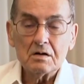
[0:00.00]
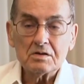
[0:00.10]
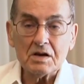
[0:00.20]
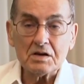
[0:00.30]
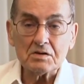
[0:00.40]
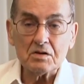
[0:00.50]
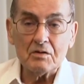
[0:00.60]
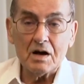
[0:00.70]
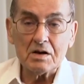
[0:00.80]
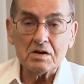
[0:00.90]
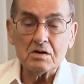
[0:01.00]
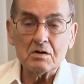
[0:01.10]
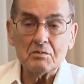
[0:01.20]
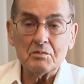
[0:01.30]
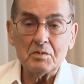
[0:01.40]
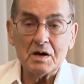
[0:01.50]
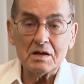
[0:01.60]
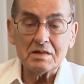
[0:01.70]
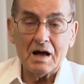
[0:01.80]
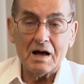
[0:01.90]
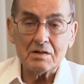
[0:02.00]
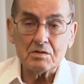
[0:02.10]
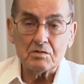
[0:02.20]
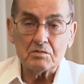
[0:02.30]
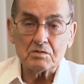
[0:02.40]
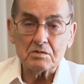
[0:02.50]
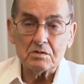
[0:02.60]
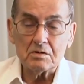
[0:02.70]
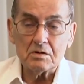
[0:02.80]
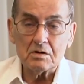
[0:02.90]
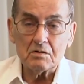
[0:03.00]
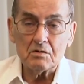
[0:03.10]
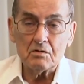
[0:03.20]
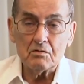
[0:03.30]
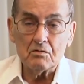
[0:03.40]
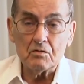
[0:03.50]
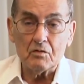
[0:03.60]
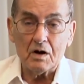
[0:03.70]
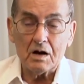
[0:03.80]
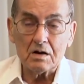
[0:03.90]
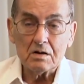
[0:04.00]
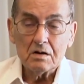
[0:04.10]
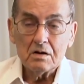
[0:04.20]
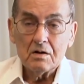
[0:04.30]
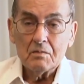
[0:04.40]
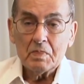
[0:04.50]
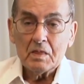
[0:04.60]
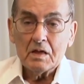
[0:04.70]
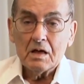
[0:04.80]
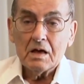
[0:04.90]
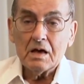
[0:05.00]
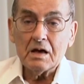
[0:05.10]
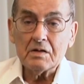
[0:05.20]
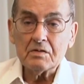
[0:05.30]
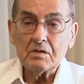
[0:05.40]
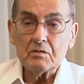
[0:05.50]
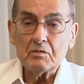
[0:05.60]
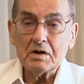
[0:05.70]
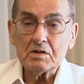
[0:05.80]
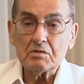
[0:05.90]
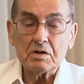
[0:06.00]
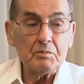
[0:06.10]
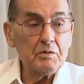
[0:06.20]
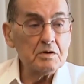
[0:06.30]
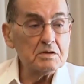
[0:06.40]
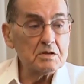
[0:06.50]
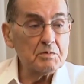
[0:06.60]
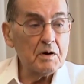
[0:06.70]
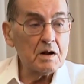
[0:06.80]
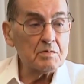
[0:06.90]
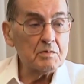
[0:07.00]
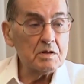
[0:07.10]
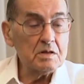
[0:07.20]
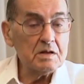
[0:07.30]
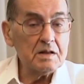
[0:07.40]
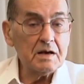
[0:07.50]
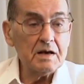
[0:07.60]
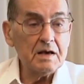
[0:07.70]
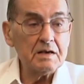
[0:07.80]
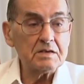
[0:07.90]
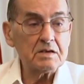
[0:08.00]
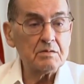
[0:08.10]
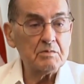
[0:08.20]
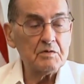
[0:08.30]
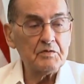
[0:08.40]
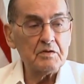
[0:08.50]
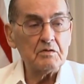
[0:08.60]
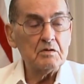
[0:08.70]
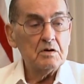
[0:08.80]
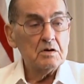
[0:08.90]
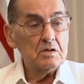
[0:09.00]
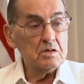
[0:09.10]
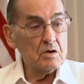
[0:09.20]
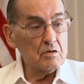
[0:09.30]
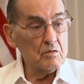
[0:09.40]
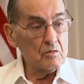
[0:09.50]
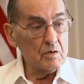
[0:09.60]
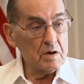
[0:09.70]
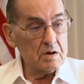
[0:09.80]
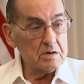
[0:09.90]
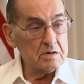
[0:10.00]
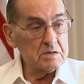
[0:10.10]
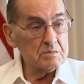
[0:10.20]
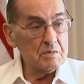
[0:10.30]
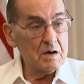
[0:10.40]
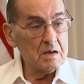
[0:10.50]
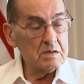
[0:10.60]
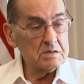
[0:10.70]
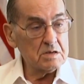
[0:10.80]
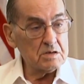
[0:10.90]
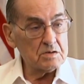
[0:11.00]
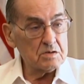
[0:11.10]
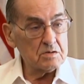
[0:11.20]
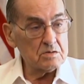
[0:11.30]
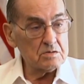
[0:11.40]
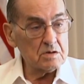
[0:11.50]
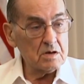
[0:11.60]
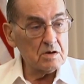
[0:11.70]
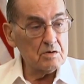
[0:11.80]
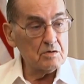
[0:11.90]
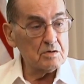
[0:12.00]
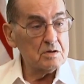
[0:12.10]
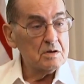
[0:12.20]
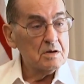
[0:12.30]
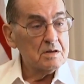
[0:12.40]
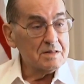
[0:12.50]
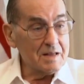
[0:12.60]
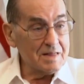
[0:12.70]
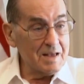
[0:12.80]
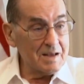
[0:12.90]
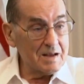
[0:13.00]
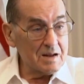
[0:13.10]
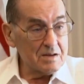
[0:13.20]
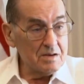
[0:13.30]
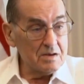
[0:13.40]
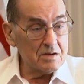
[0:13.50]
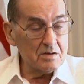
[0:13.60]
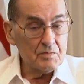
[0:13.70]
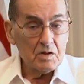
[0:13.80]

Czechoslovakia, down to Unvar, and went to the police department, and I asked him if you know where is my sisters. I heard that they are here.